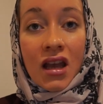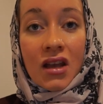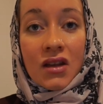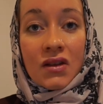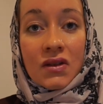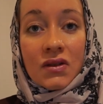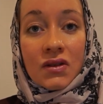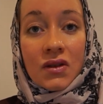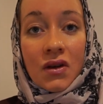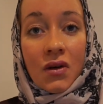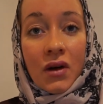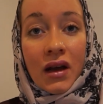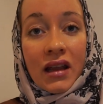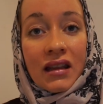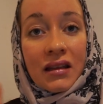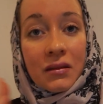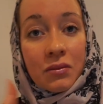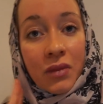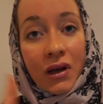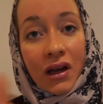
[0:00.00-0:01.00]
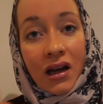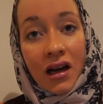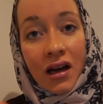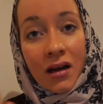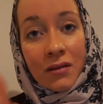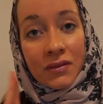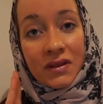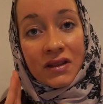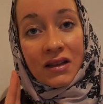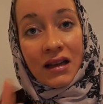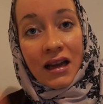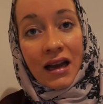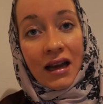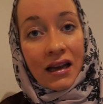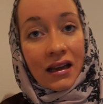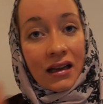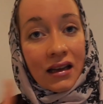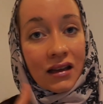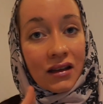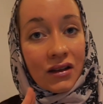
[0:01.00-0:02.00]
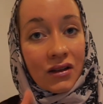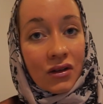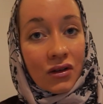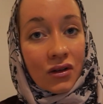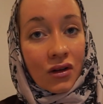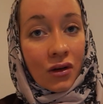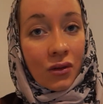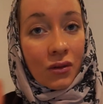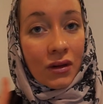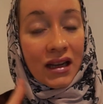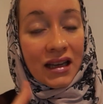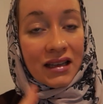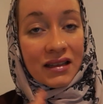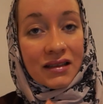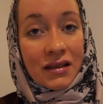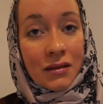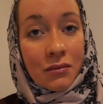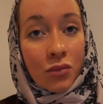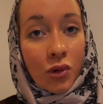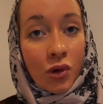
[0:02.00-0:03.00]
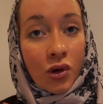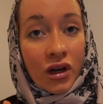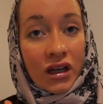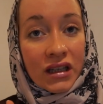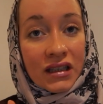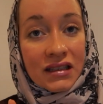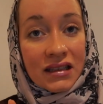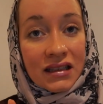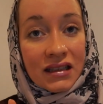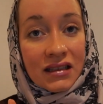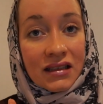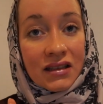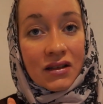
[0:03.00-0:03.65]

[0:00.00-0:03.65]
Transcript: So, and it becomes like, you know, less important